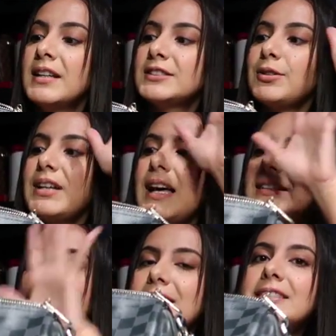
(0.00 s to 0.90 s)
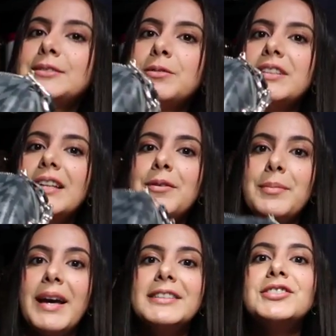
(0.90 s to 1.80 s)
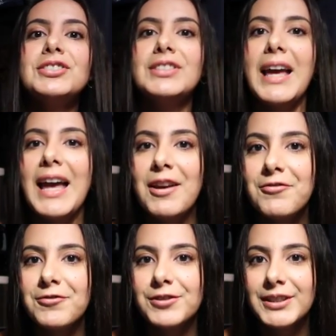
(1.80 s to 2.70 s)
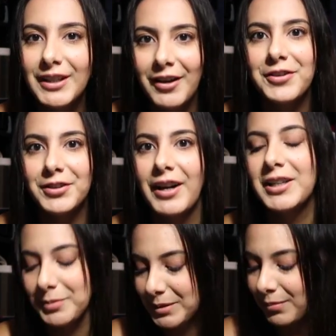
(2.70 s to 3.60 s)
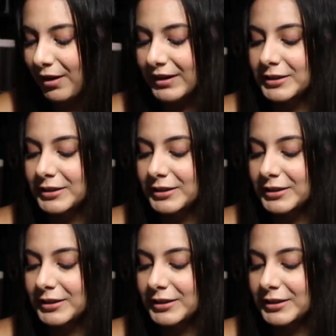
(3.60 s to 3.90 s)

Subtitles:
So I had this with, imagine, every other item I bought.